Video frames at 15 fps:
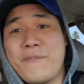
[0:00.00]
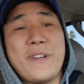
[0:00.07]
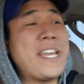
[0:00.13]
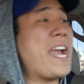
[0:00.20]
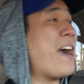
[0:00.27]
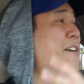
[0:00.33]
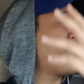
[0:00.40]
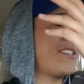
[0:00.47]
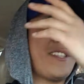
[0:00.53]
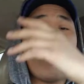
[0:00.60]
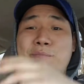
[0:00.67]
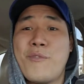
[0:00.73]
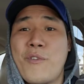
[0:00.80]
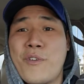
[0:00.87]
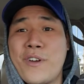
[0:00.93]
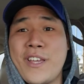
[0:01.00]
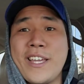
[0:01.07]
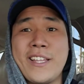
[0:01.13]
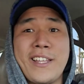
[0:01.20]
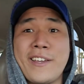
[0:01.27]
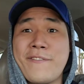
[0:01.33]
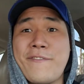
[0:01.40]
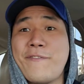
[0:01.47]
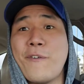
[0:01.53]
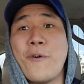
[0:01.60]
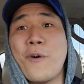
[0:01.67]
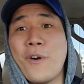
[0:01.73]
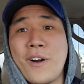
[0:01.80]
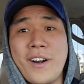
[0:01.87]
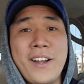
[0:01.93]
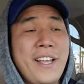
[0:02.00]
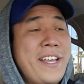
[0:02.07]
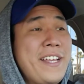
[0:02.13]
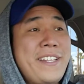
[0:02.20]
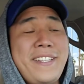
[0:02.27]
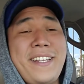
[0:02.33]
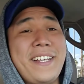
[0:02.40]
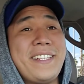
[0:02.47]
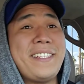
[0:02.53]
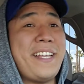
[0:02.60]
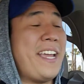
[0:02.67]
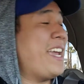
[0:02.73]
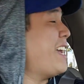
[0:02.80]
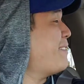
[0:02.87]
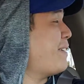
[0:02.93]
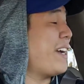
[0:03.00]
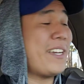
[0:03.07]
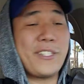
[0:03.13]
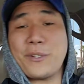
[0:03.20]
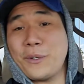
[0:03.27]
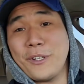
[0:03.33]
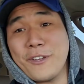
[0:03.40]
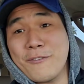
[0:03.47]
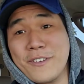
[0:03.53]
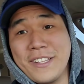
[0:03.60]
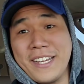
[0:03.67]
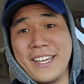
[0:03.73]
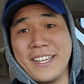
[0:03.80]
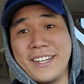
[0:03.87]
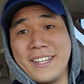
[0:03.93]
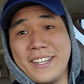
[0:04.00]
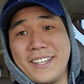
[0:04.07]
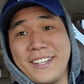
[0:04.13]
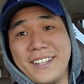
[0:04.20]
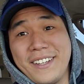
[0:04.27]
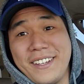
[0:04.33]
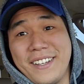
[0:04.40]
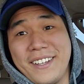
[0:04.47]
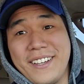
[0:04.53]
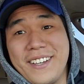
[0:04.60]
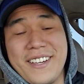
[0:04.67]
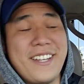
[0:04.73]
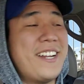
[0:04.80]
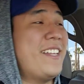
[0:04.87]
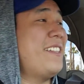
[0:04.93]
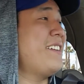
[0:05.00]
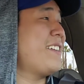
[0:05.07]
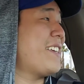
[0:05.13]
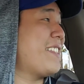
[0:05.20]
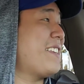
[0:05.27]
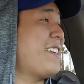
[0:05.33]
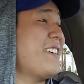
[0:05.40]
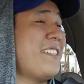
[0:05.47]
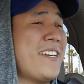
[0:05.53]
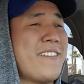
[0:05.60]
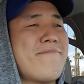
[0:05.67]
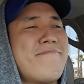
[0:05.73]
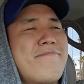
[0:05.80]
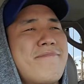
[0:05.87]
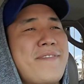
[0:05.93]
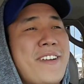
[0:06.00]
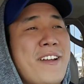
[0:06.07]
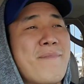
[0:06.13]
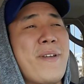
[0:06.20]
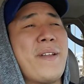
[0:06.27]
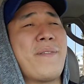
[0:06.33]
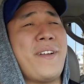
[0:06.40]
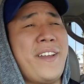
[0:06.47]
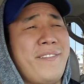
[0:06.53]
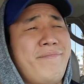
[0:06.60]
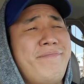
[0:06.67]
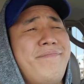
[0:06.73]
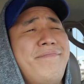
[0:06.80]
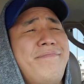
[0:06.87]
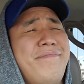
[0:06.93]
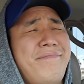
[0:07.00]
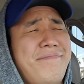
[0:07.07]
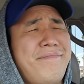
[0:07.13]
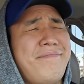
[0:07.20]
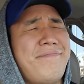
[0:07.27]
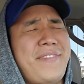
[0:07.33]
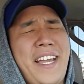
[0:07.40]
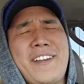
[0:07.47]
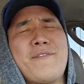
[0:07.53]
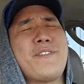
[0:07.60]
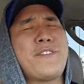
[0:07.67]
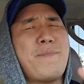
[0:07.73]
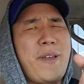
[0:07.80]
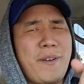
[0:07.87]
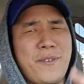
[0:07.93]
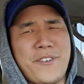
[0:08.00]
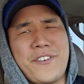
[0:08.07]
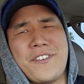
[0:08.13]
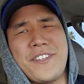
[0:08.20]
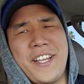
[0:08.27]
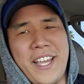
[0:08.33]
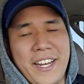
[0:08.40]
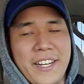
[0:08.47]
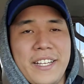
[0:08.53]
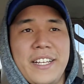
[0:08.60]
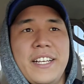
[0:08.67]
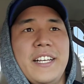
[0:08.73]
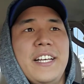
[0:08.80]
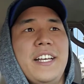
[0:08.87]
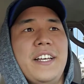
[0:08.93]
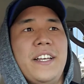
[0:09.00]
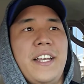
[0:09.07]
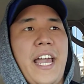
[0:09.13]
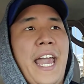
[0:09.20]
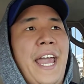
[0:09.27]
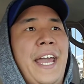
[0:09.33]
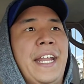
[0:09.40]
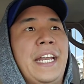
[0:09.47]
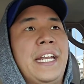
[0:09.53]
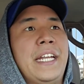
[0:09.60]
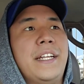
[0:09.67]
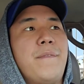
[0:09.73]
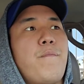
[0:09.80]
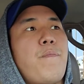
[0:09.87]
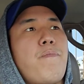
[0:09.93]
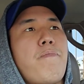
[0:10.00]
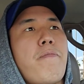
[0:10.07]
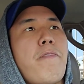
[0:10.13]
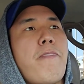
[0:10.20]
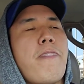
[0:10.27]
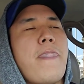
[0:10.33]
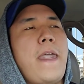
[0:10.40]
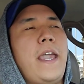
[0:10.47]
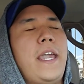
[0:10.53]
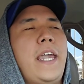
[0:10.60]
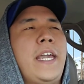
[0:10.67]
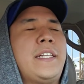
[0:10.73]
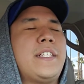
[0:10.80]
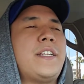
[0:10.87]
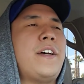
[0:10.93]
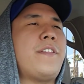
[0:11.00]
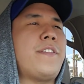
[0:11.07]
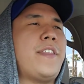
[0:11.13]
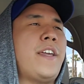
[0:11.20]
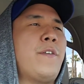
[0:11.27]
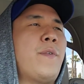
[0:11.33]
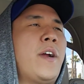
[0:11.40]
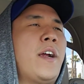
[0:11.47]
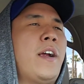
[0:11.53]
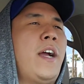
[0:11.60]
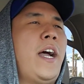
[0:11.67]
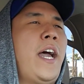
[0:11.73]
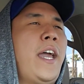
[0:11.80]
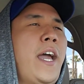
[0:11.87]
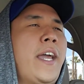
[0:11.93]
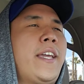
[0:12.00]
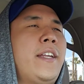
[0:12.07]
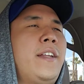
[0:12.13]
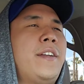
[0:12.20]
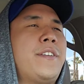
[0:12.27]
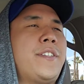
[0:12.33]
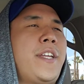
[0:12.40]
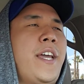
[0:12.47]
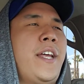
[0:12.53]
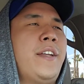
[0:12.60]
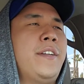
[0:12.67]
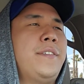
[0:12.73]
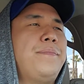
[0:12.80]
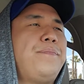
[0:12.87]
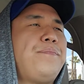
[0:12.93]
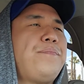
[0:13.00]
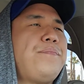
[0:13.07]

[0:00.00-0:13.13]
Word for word: wee hours of the morning at like four, six a.m. I could totally relate. And I look at the kid like, all right, Mat Ryan, I can respect what you're saying. And it's another thing where I, I can understand